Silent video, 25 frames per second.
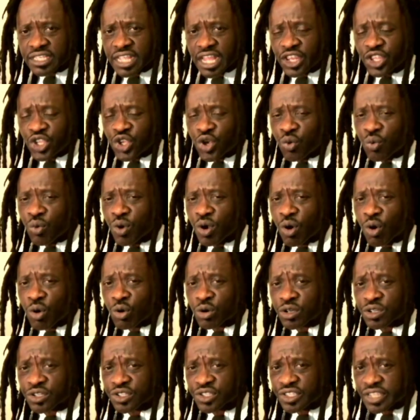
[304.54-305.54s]
that you will
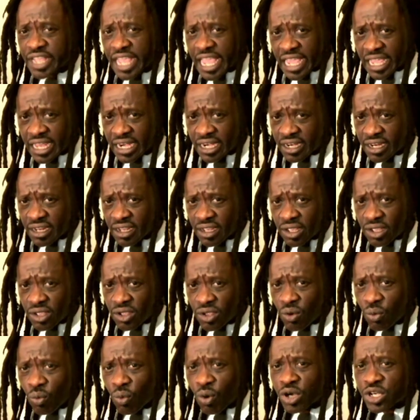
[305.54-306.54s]
understand
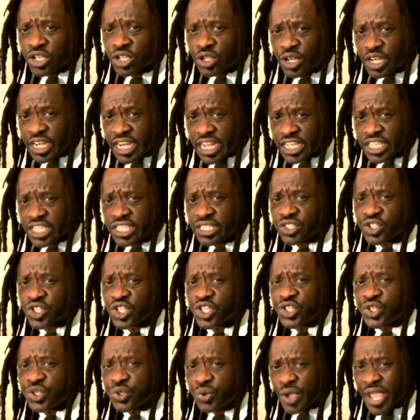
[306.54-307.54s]
what you need
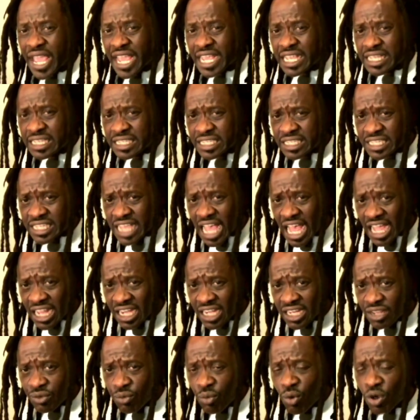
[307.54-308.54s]
to do,
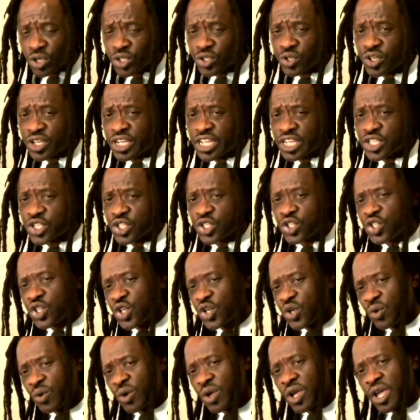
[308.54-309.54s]
exactly what you need to
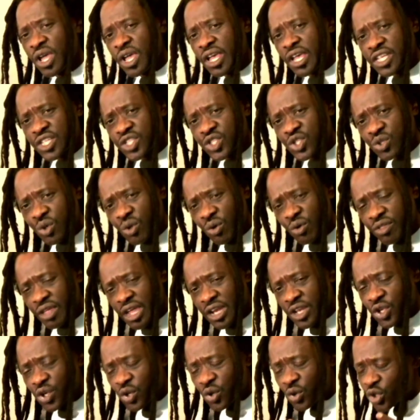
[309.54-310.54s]
do, so
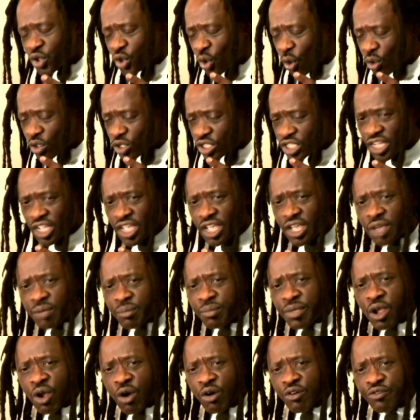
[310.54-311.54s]
that you don't
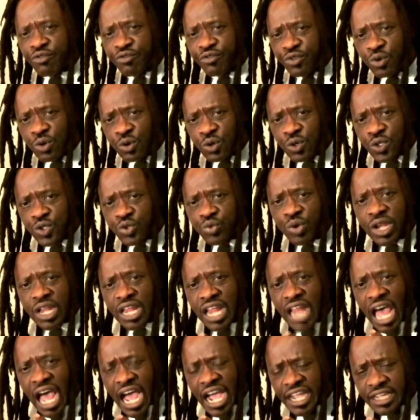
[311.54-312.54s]
be confused with
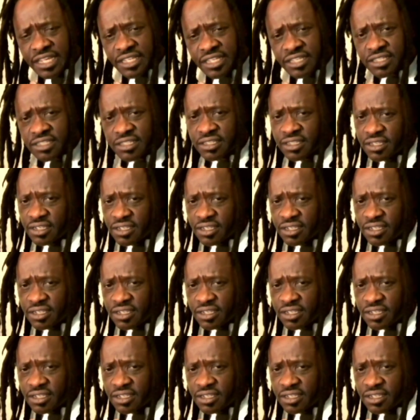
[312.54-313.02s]
lies.